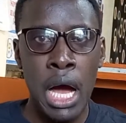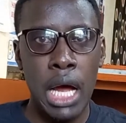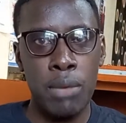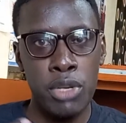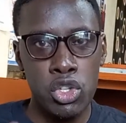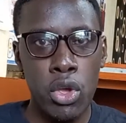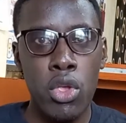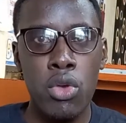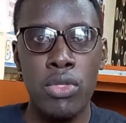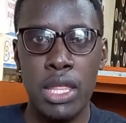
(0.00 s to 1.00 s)
I'll be
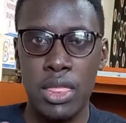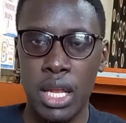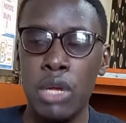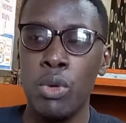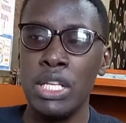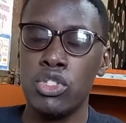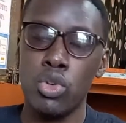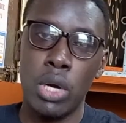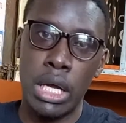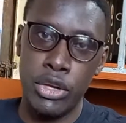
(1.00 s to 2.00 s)
showing you the three ways
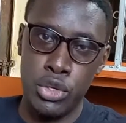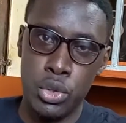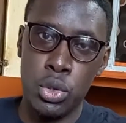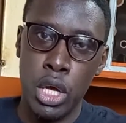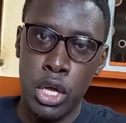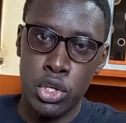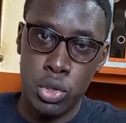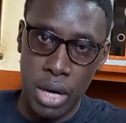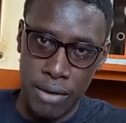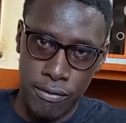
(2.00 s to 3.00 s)
you can do
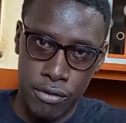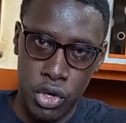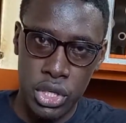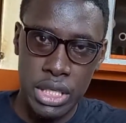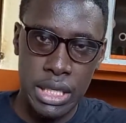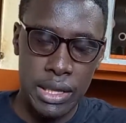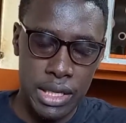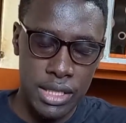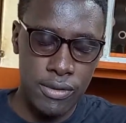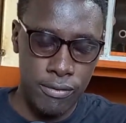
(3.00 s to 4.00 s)
to avoid
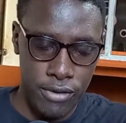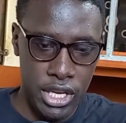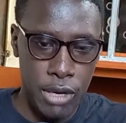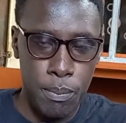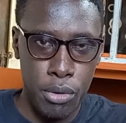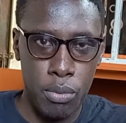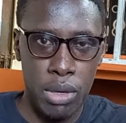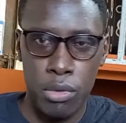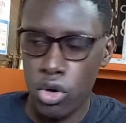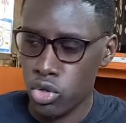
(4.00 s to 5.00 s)
this very
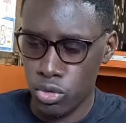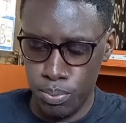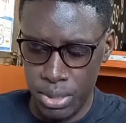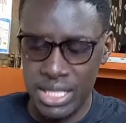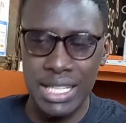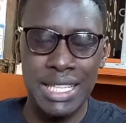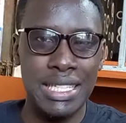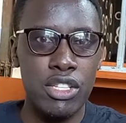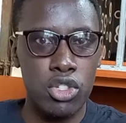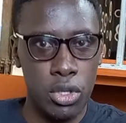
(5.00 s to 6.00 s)
problem, or to
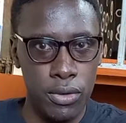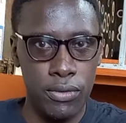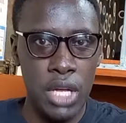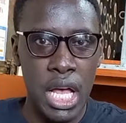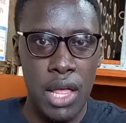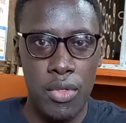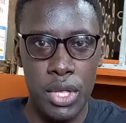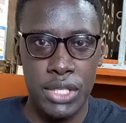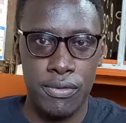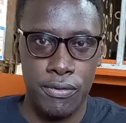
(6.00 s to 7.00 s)
basically solve
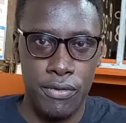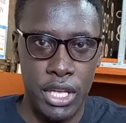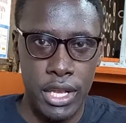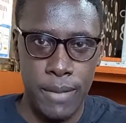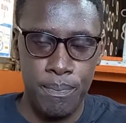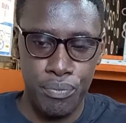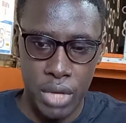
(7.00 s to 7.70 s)
this very